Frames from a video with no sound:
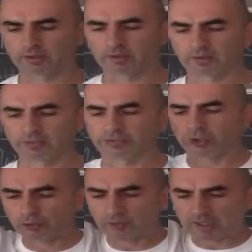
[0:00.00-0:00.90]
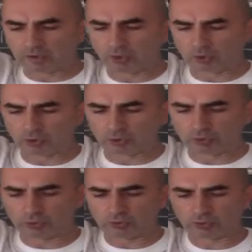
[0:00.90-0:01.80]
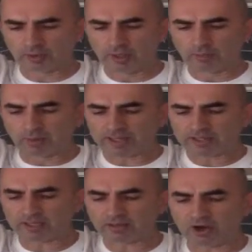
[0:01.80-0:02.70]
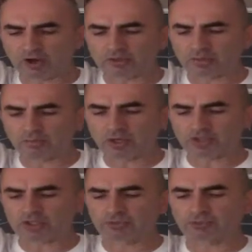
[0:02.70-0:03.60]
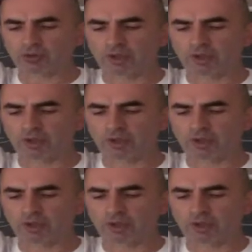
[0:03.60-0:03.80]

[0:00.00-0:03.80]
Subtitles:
Fill me, Lord. Blessed are the merciful,